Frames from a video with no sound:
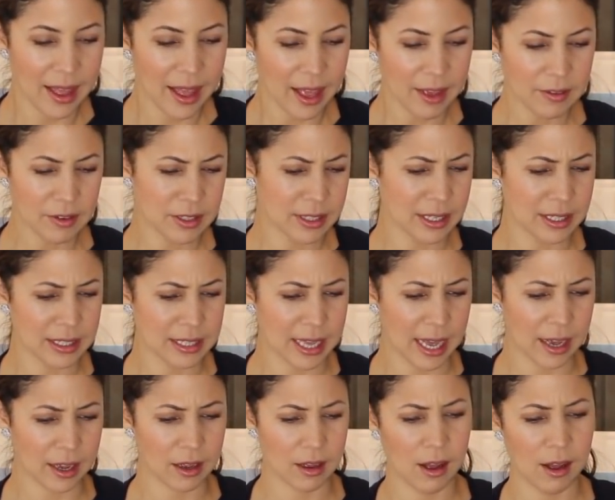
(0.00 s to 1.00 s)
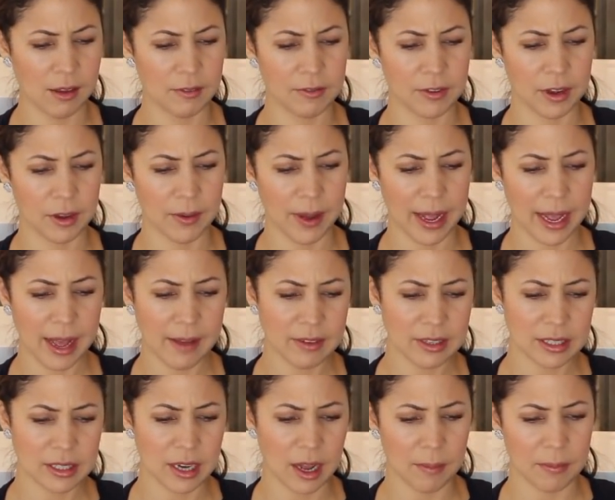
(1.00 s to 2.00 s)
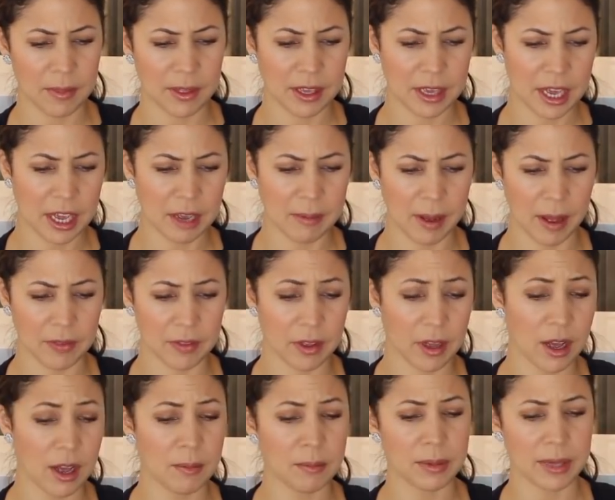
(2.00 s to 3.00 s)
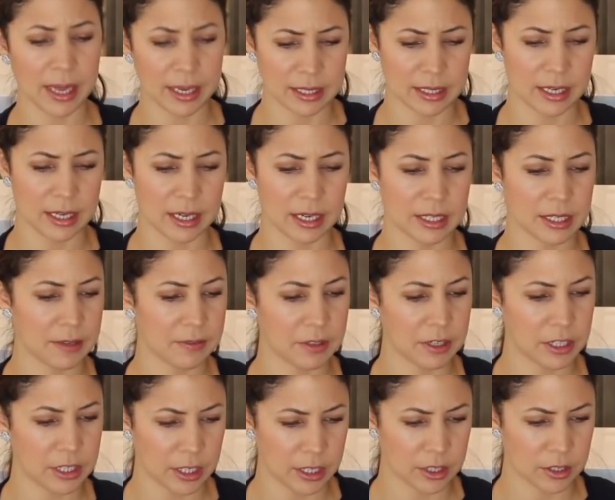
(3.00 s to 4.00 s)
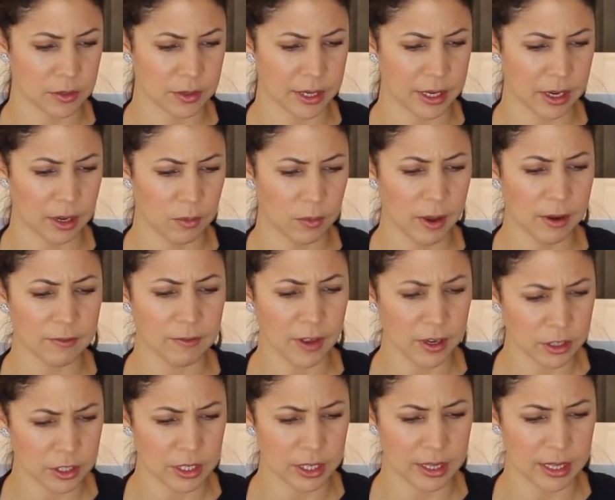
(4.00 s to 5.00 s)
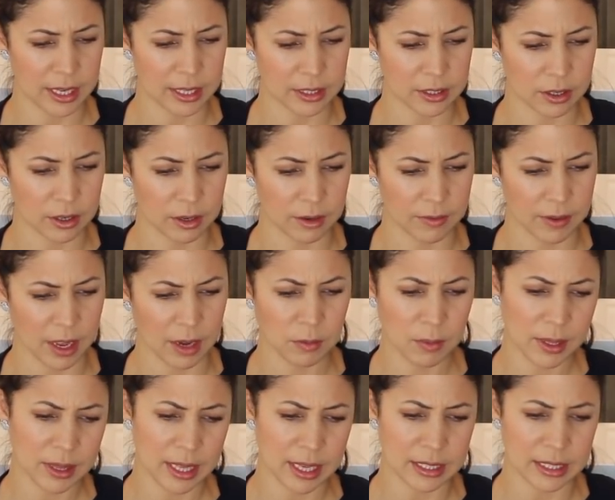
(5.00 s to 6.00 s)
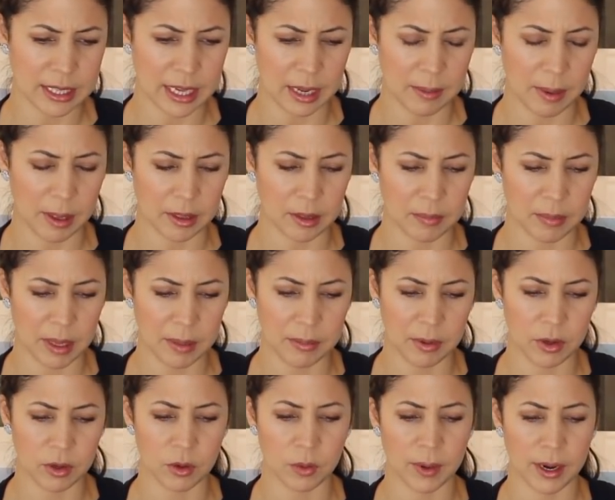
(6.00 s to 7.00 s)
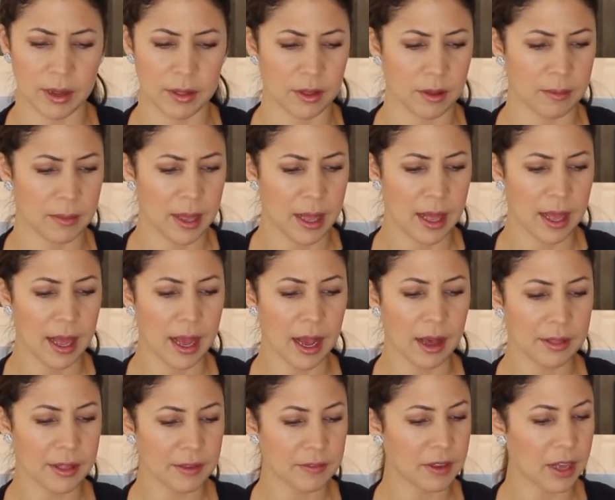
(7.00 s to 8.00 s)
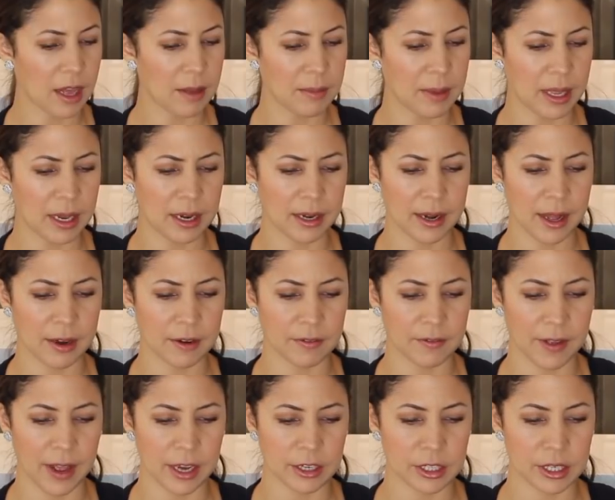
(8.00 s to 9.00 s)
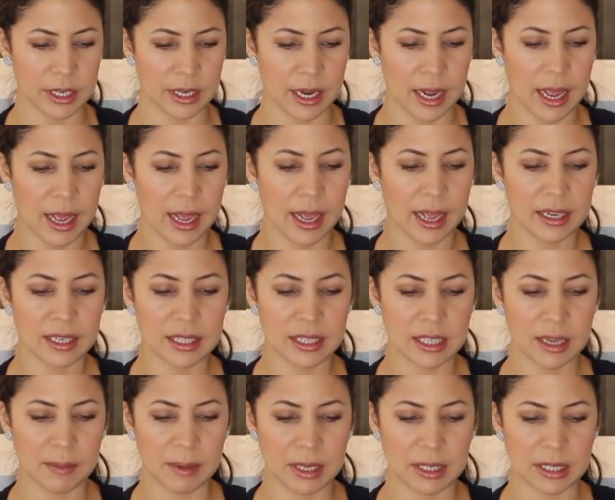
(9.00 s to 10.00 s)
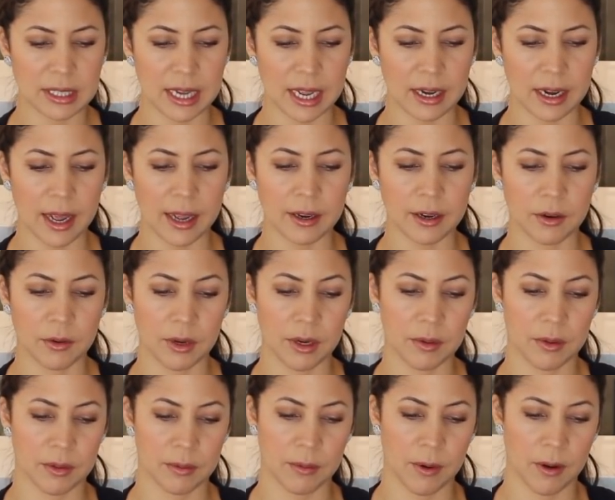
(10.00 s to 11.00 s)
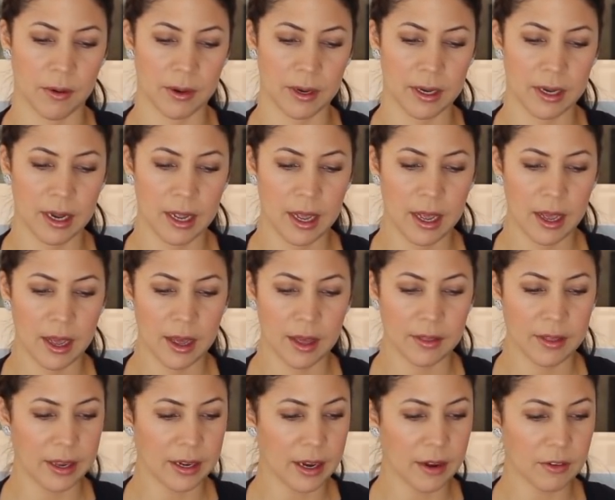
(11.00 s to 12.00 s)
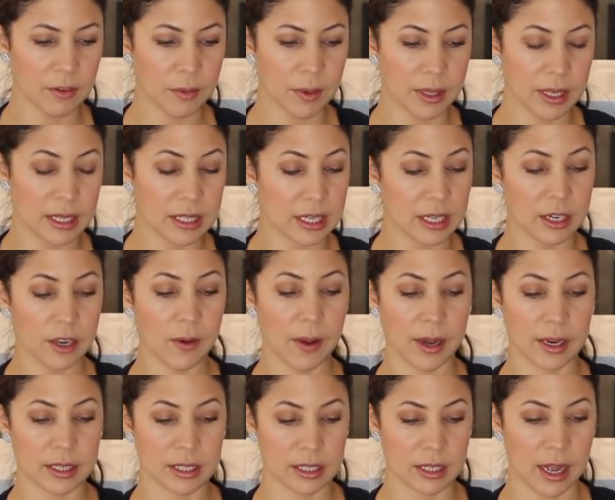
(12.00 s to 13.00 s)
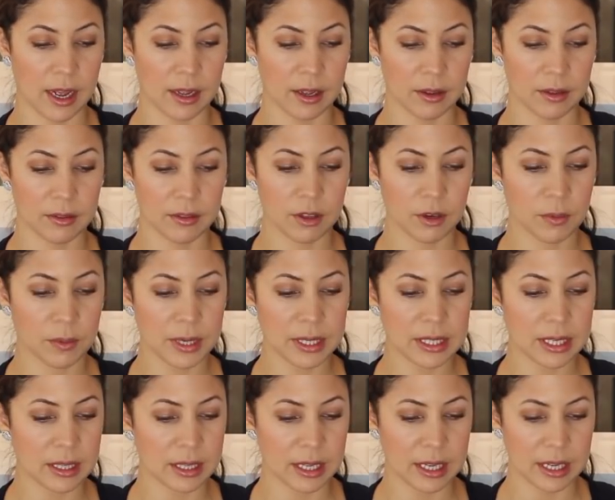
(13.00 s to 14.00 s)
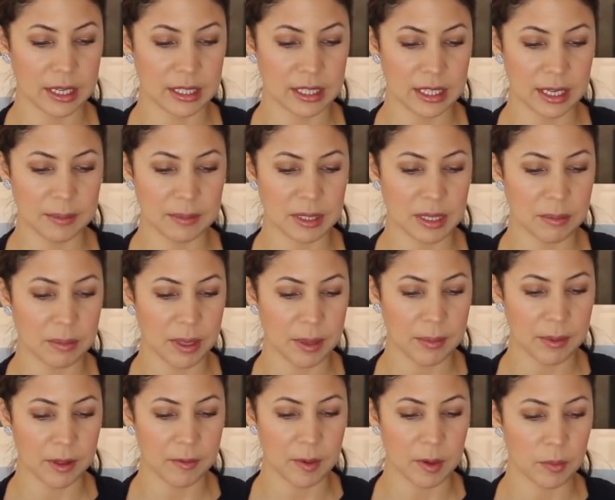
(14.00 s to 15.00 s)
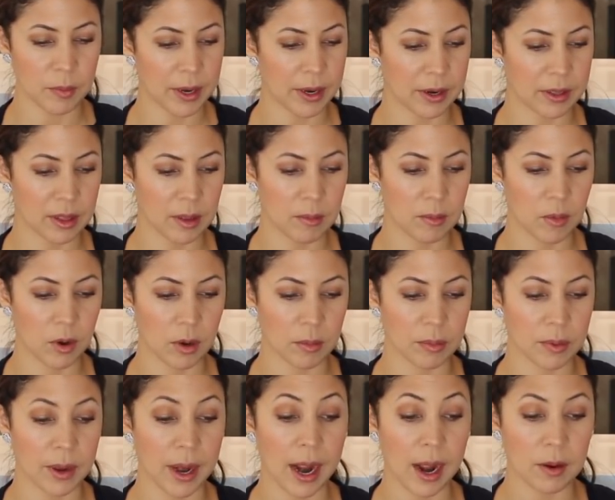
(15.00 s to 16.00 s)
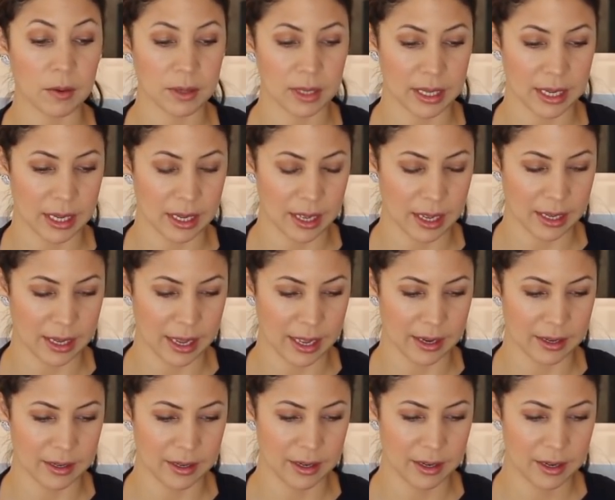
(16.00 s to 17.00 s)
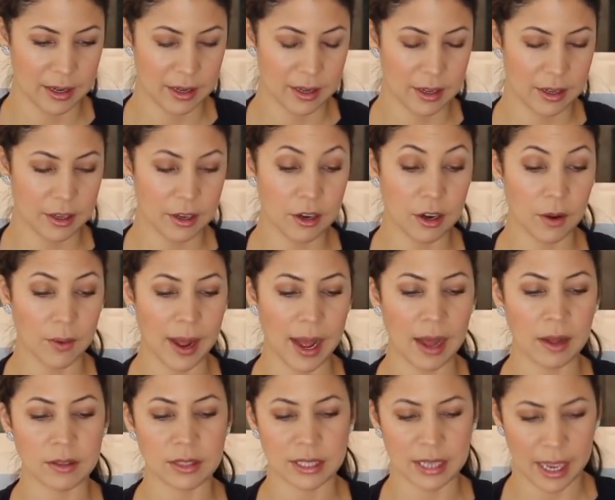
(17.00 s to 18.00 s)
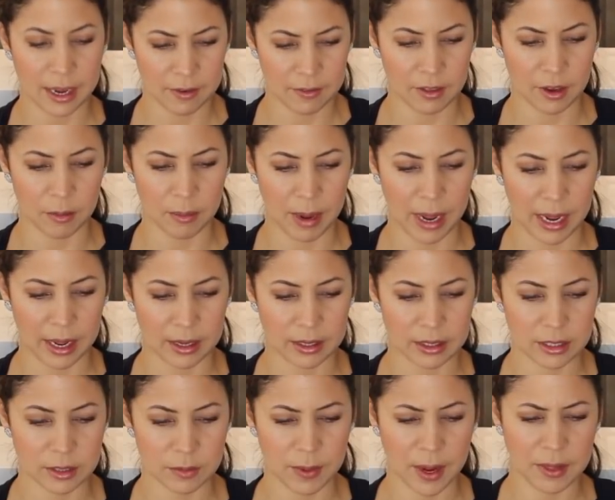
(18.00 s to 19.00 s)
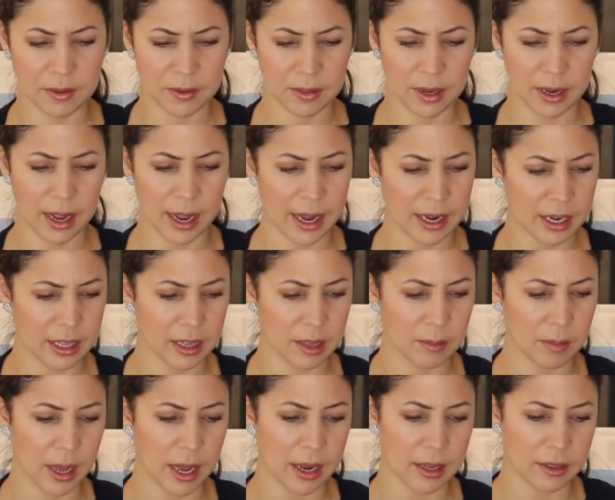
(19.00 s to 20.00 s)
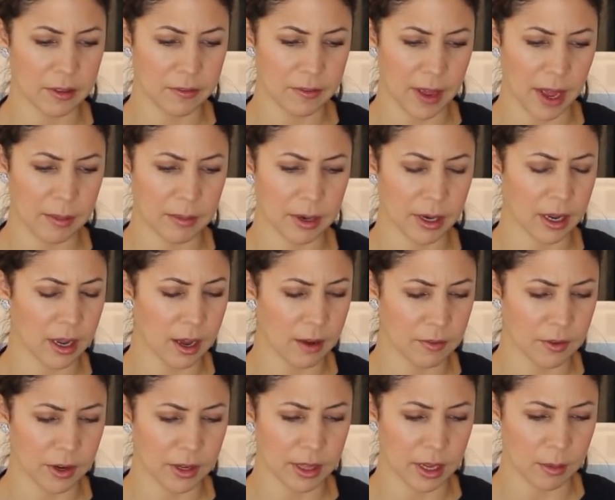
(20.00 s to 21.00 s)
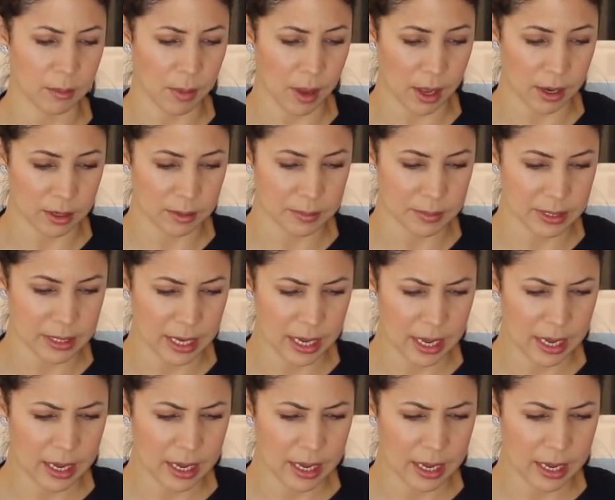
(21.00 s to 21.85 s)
Ever since that convo, I haven't stopped thinking about the complexities of the G string, what function they serve, and what they say about the people who wear them, how they've come in and out of fashion, and to some extent, I agree with Rowan. They never really did go out of style, though recently it seems that people have been wearing them more proudly again you know, outside of their pants, rather than hiding them behind the fabric covering their bottoms.